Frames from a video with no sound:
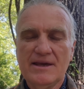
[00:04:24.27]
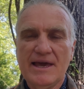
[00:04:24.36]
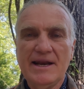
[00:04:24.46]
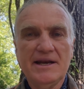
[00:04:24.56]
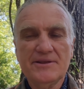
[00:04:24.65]

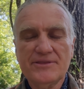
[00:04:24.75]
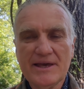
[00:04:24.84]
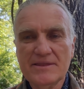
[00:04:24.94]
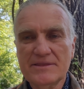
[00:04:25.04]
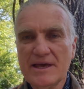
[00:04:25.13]
And
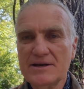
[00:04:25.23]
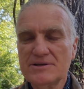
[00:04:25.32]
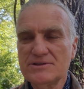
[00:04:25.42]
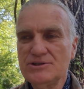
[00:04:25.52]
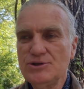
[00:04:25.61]
anything that
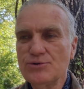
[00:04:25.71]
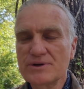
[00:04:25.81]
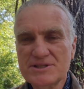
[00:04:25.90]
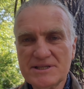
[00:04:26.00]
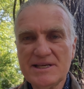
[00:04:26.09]
you
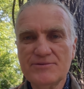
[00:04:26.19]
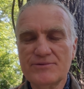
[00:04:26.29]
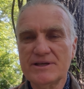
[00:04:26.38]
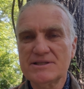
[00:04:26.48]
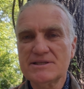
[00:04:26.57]

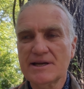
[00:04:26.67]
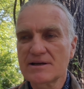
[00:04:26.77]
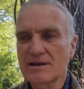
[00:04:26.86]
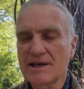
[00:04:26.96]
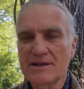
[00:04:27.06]
receive that's
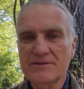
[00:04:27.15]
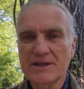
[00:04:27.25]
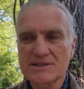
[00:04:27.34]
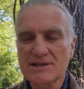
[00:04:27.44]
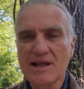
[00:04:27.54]
in
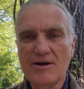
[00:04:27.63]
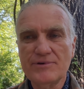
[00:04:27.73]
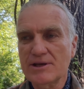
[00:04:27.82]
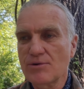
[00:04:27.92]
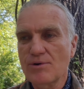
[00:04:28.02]
that's
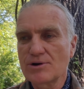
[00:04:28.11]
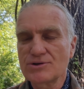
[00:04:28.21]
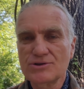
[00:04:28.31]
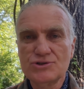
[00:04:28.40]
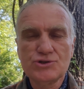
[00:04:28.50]
loving or
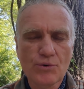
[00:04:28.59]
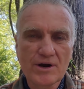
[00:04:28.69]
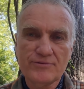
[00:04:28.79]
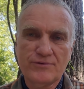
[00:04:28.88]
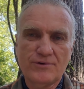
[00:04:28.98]

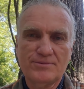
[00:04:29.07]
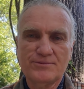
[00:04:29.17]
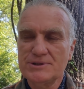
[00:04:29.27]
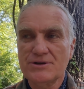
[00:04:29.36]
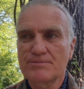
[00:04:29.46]
joyful,
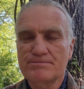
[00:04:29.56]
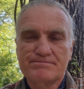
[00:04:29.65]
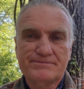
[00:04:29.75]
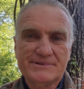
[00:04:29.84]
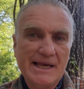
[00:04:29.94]
which are
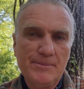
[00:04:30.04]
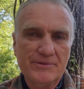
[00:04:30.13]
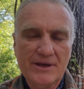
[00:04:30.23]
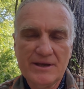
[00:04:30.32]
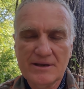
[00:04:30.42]
same
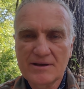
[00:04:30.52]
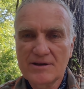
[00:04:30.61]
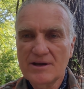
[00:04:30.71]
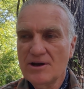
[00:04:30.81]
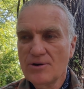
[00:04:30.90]
thing,
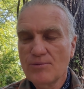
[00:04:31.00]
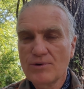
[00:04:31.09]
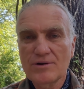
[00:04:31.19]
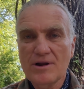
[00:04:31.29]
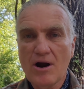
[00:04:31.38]

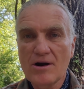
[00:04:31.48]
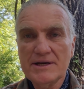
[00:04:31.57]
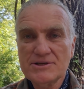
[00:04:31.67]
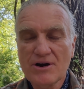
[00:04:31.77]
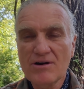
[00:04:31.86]
well, are
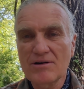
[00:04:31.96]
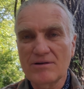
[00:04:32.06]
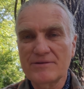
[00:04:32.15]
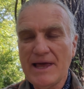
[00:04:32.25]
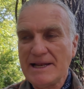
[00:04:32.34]

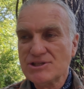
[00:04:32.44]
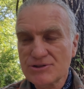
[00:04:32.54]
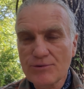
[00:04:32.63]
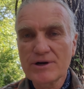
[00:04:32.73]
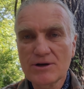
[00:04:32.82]
eternal. That's
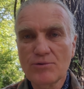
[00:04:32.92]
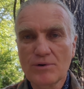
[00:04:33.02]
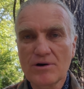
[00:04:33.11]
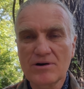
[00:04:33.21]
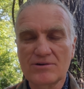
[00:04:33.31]
the real
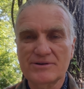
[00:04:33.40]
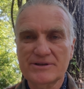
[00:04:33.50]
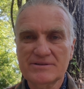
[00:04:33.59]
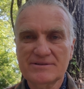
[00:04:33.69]
world.